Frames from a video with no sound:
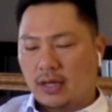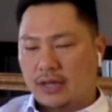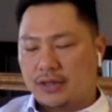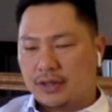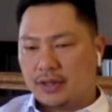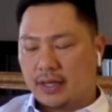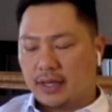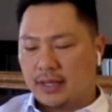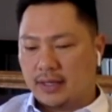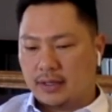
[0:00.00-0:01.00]
I think
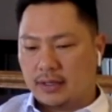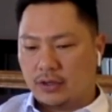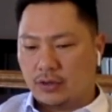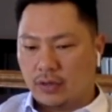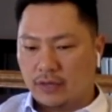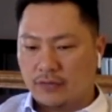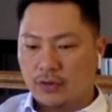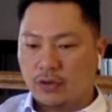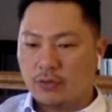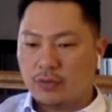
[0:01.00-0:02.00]
that, if
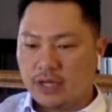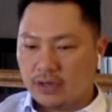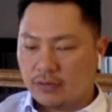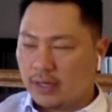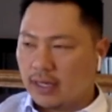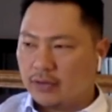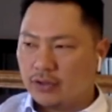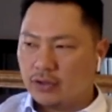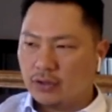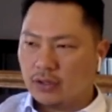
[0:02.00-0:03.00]
you don't need it right now,
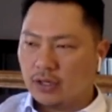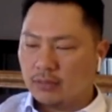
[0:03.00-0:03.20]
you don't